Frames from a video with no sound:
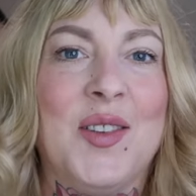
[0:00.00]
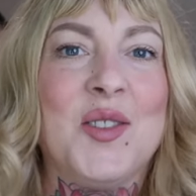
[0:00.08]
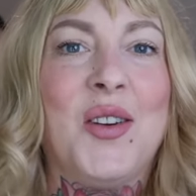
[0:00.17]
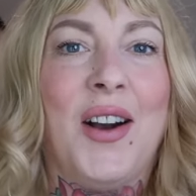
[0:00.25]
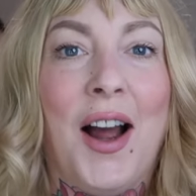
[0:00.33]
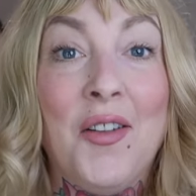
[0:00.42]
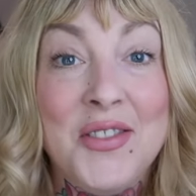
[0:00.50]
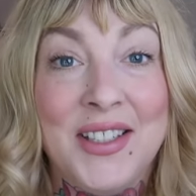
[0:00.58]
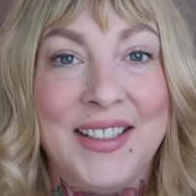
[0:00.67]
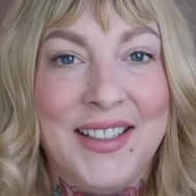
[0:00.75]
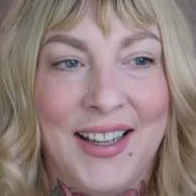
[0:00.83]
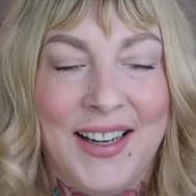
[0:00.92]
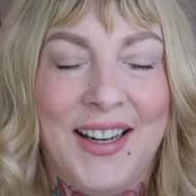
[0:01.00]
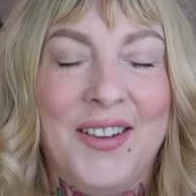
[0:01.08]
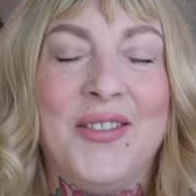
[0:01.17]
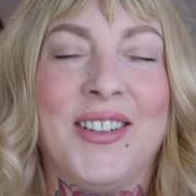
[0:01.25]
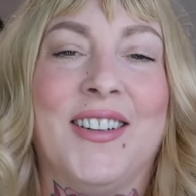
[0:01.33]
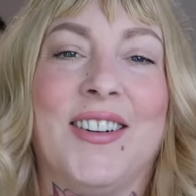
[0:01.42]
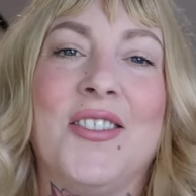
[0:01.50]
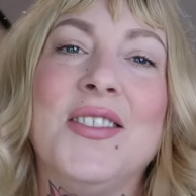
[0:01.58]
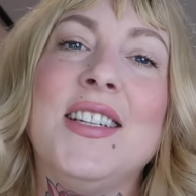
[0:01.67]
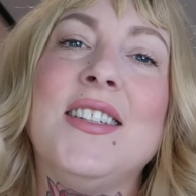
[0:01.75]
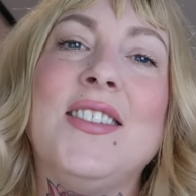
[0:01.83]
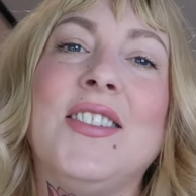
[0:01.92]
is crafting day. We're
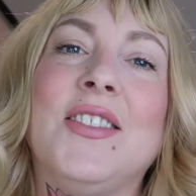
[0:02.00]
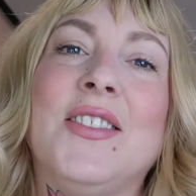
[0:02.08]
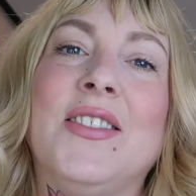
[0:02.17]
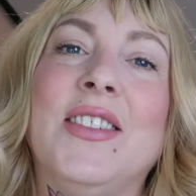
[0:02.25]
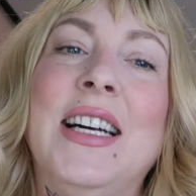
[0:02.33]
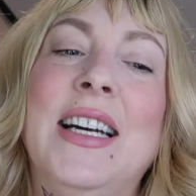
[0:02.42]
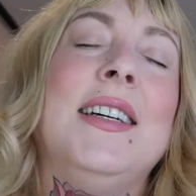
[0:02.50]
going to